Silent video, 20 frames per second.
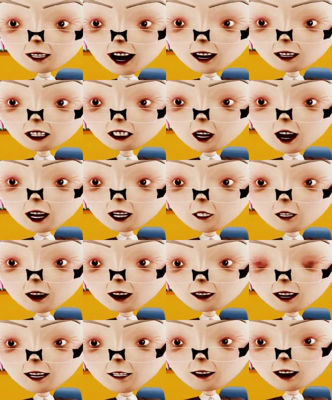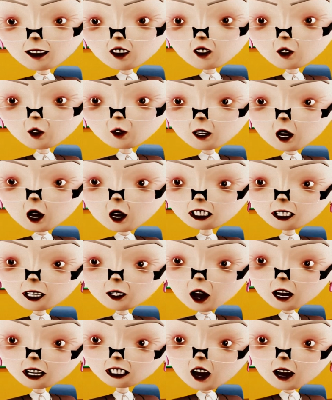Answering multiple choice
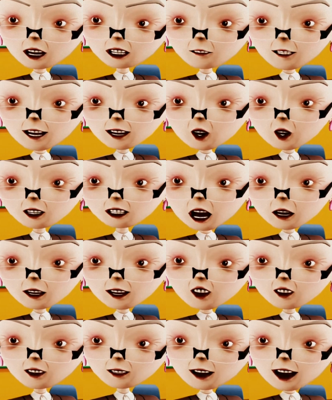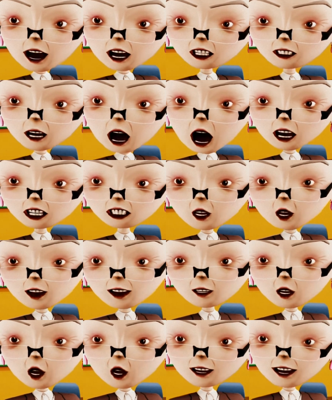questions may not sufficiently assess
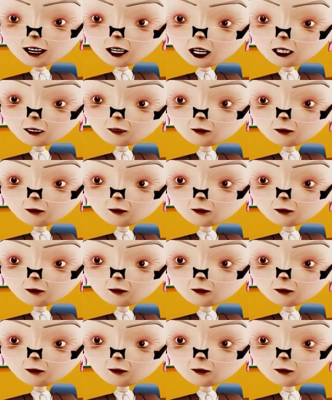their learning.